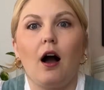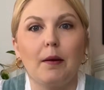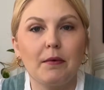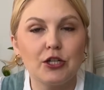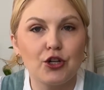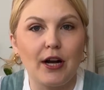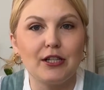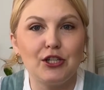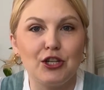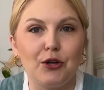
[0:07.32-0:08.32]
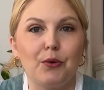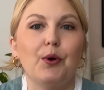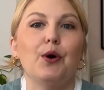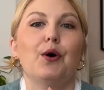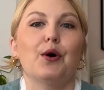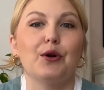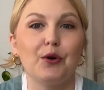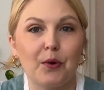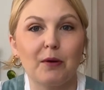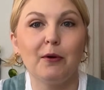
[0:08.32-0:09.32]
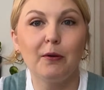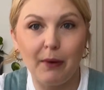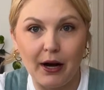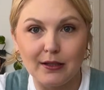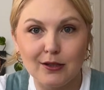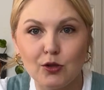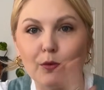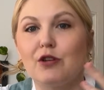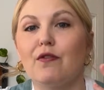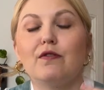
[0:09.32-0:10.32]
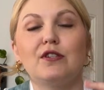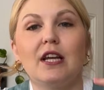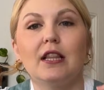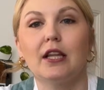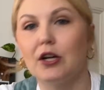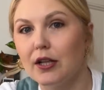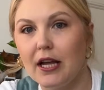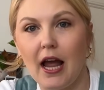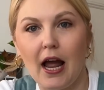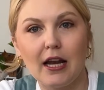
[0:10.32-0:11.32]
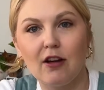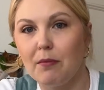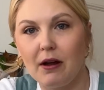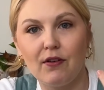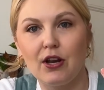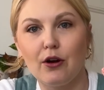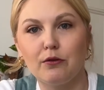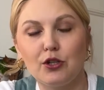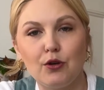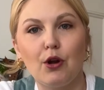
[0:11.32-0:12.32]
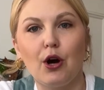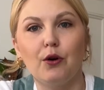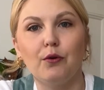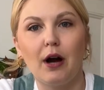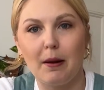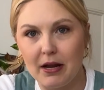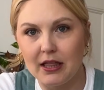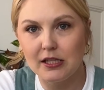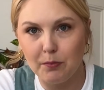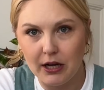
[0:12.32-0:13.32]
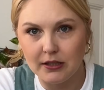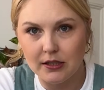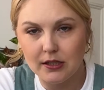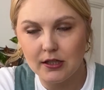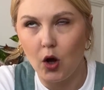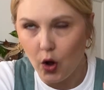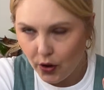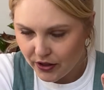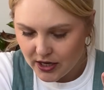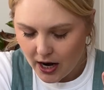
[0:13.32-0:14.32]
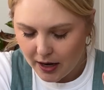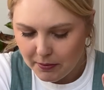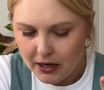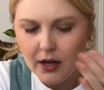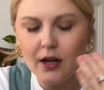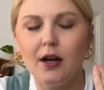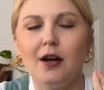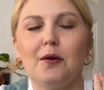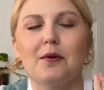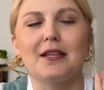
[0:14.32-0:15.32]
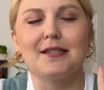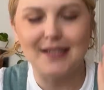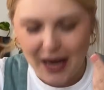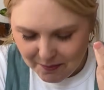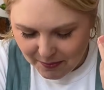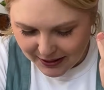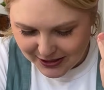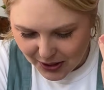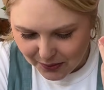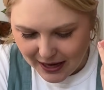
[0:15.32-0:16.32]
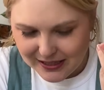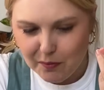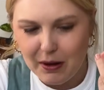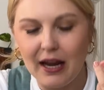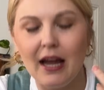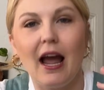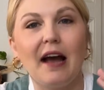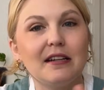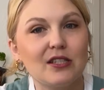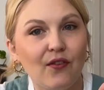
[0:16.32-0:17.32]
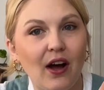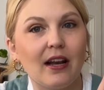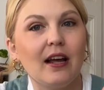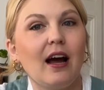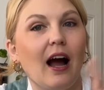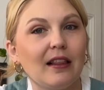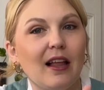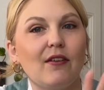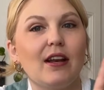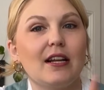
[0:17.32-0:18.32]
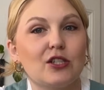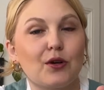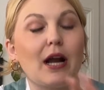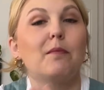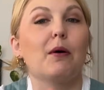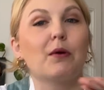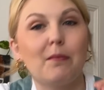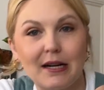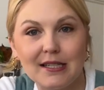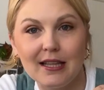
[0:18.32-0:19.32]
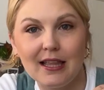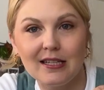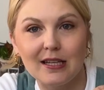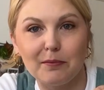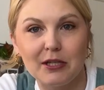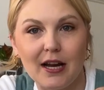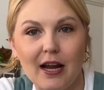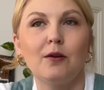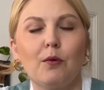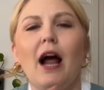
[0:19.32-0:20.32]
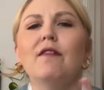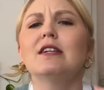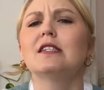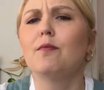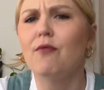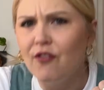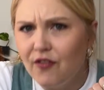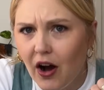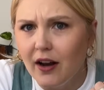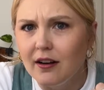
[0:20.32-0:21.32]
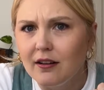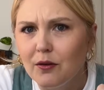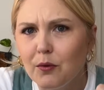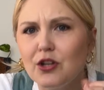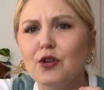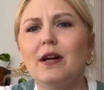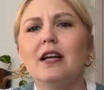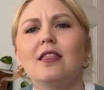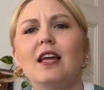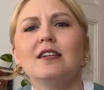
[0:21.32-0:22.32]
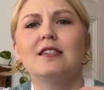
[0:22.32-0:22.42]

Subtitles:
I'm gonna try to do our normal buns, which if you've seen literally any of my videos, you know I make these buns all the time with the same bun dough recipe, and it's fun. I love it, it's great, but we're mixing things up today. We're having some fun. We're doing things